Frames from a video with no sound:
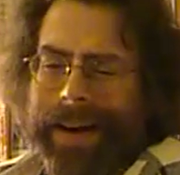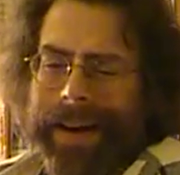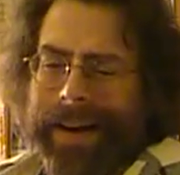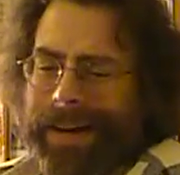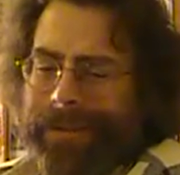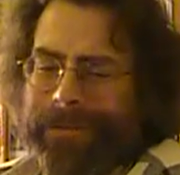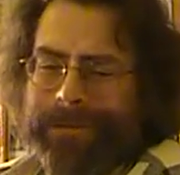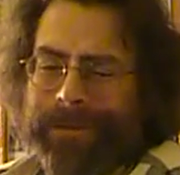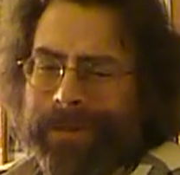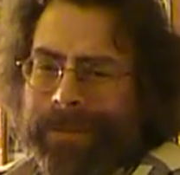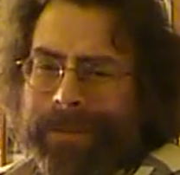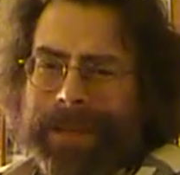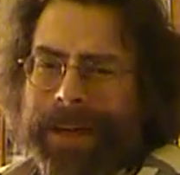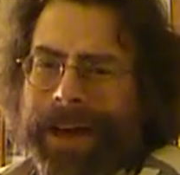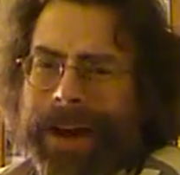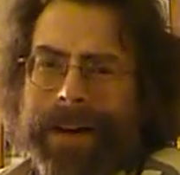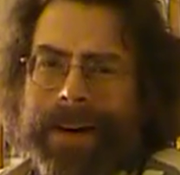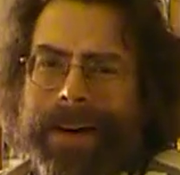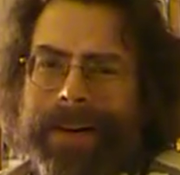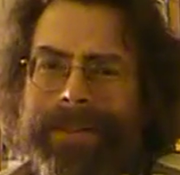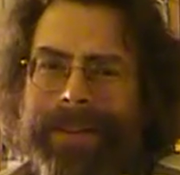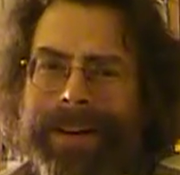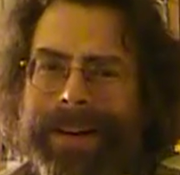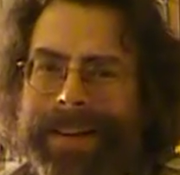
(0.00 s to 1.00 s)
and from then
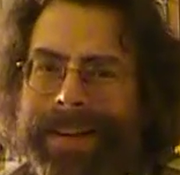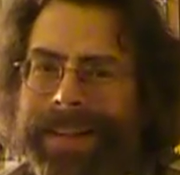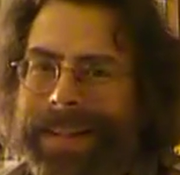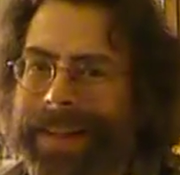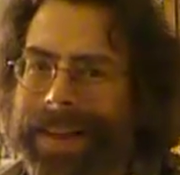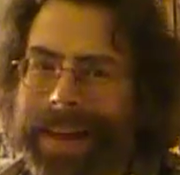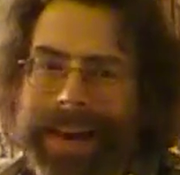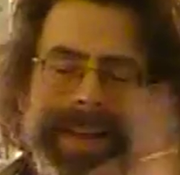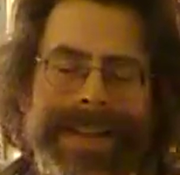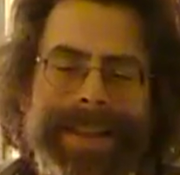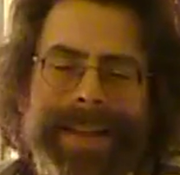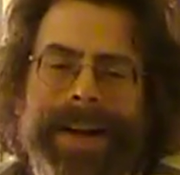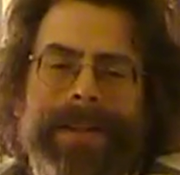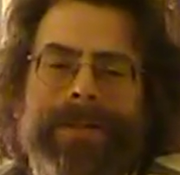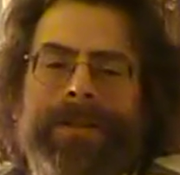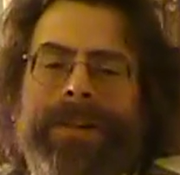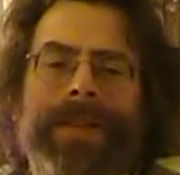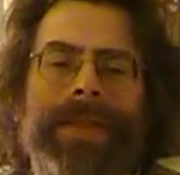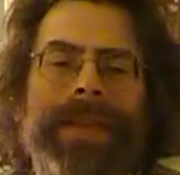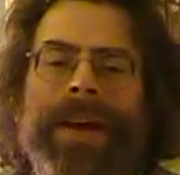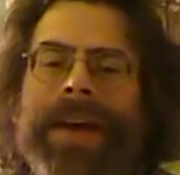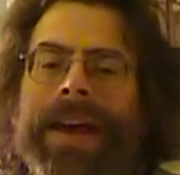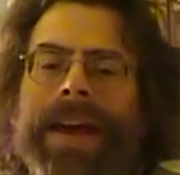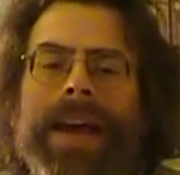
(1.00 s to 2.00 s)
on, we just said it's not
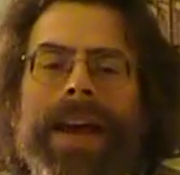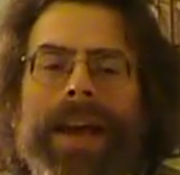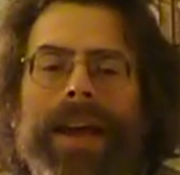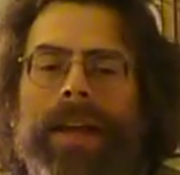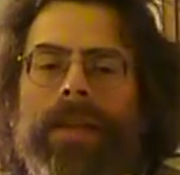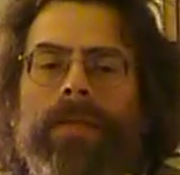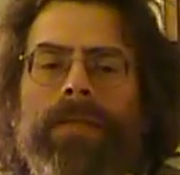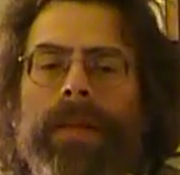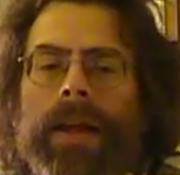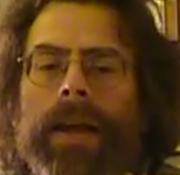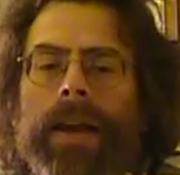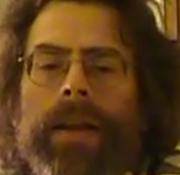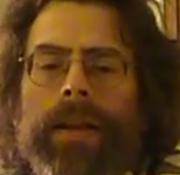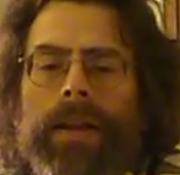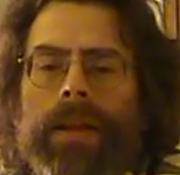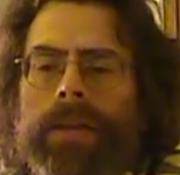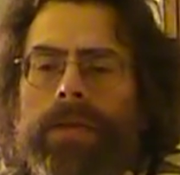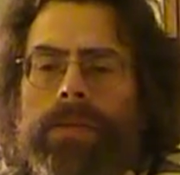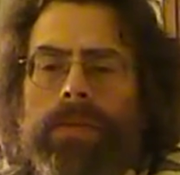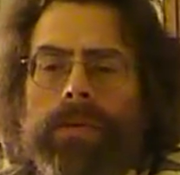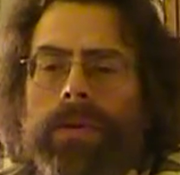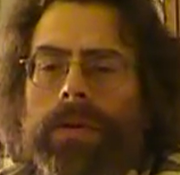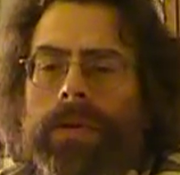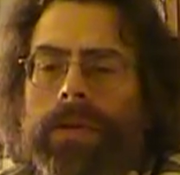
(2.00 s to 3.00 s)
worth explaining
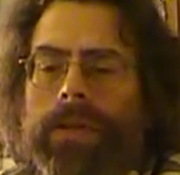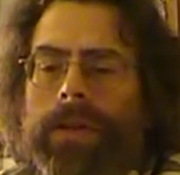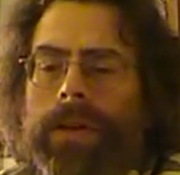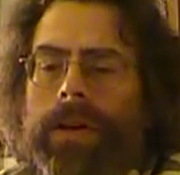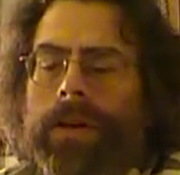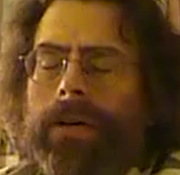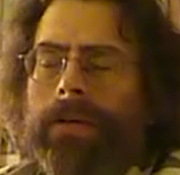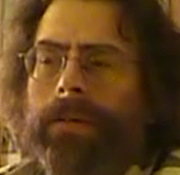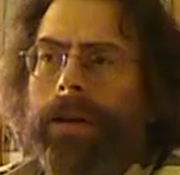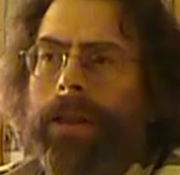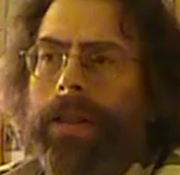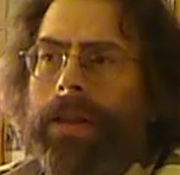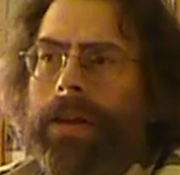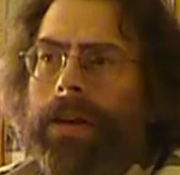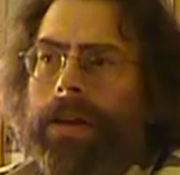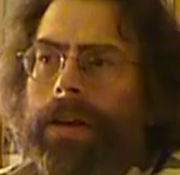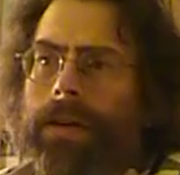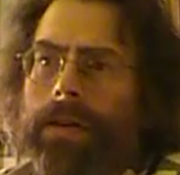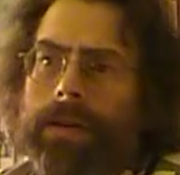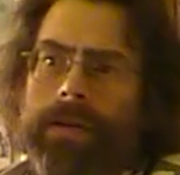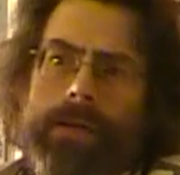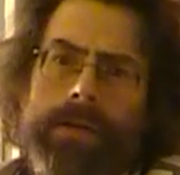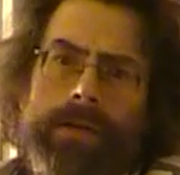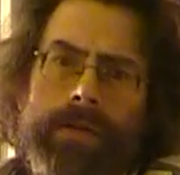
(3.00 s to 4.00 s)
these rules that nobody's going to
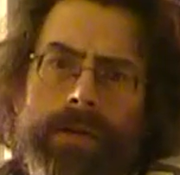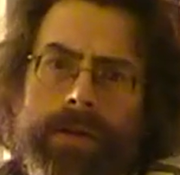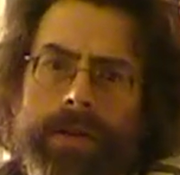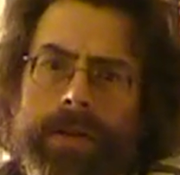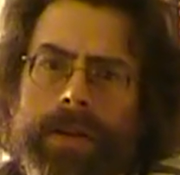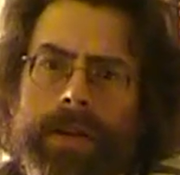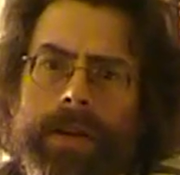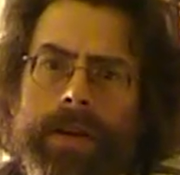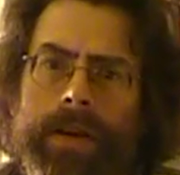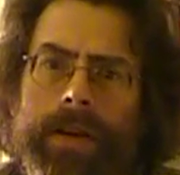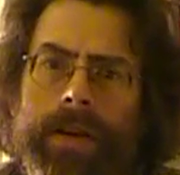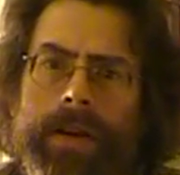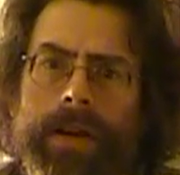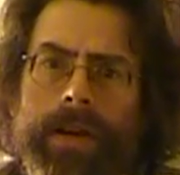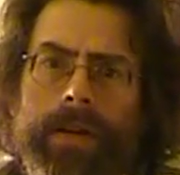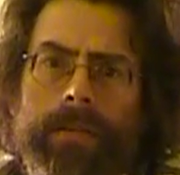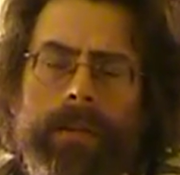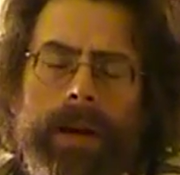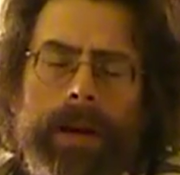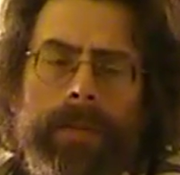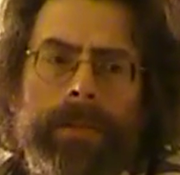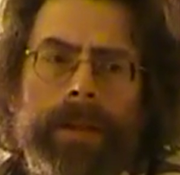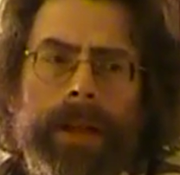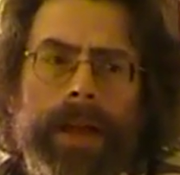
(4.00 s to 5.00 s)
use. You could see in
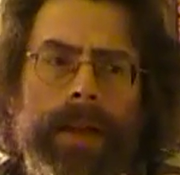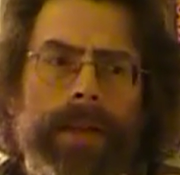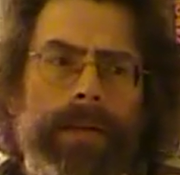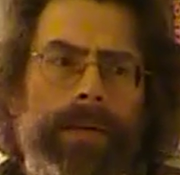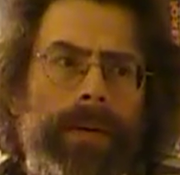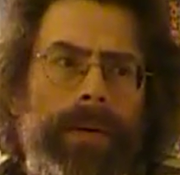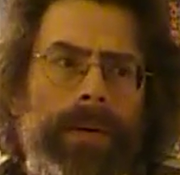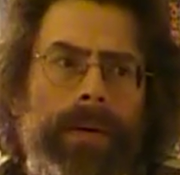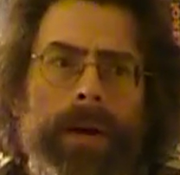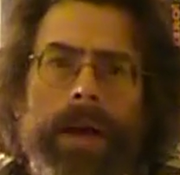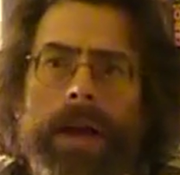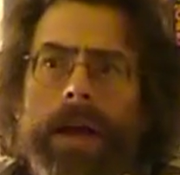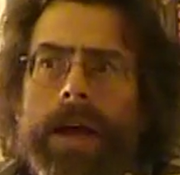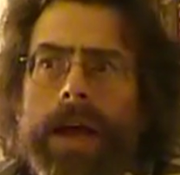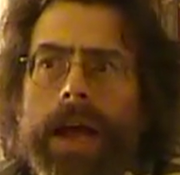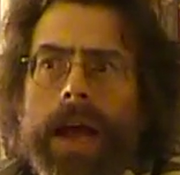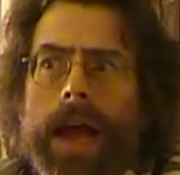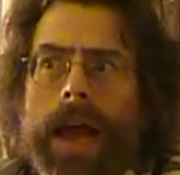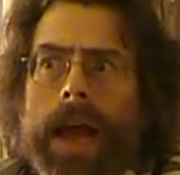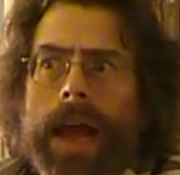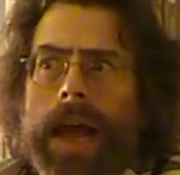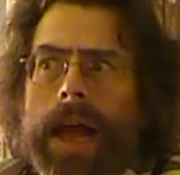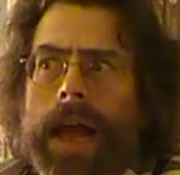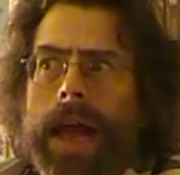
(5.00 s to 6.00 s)
my playthrough,
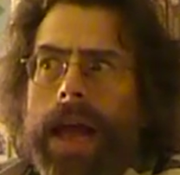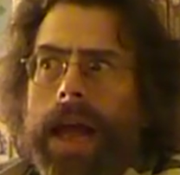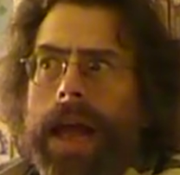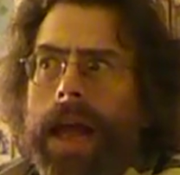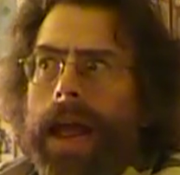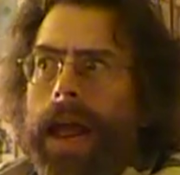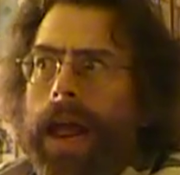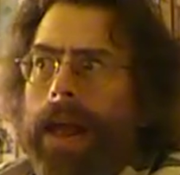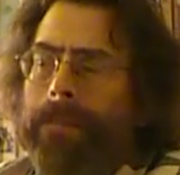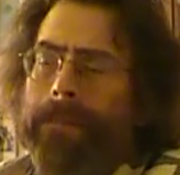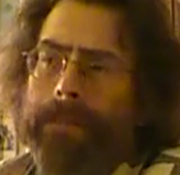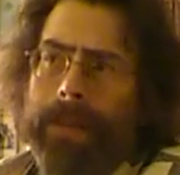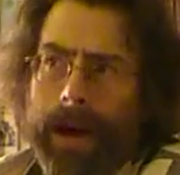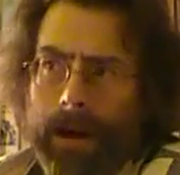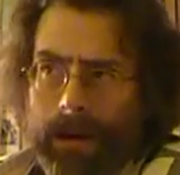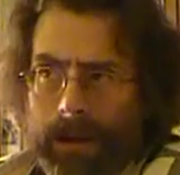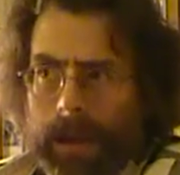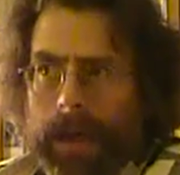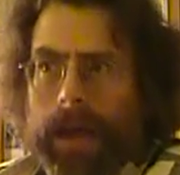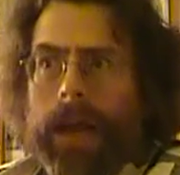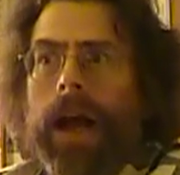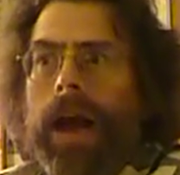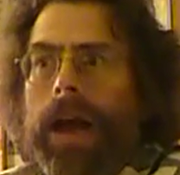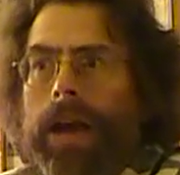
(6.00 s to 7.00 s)
it
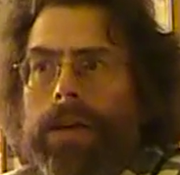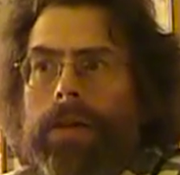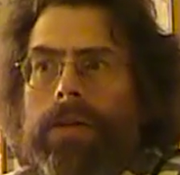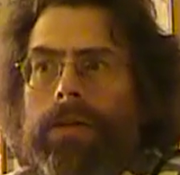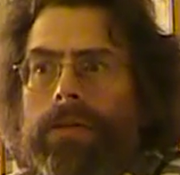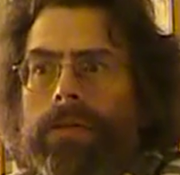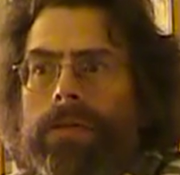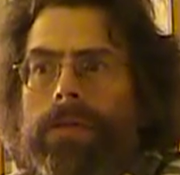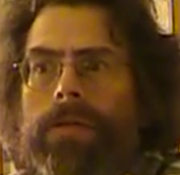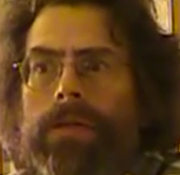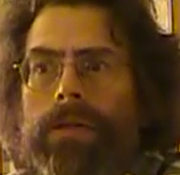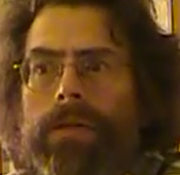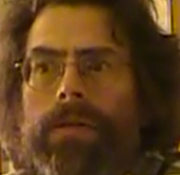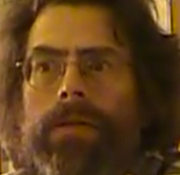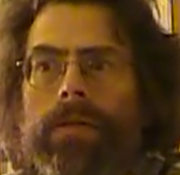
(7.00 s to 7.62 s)
barely got used.